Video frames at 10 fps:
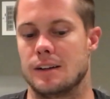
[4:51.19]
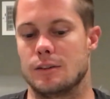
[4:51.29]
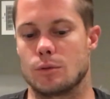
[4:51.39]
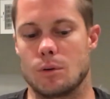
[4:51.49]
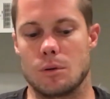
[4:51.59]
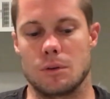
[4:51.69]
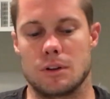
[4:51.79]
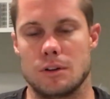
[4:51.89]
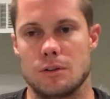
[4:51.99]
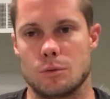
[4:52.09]
And so what we would
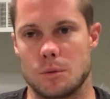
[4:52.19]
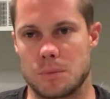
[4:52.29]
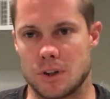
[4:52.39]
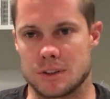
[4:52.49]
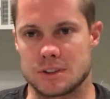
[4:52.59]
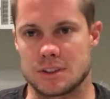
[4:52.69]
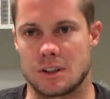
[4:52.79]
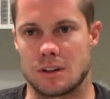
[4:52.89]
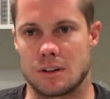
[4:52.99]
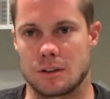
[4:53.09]
do is we'd purchase
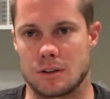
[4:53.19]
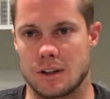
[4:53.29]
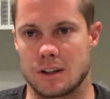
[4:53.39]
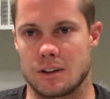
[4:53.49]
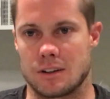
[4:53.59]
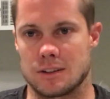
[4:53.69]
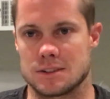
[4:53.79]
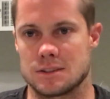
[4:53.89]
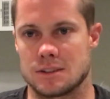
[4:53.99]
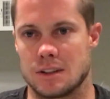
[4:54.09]
it on credit
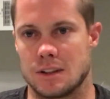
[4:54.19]
cards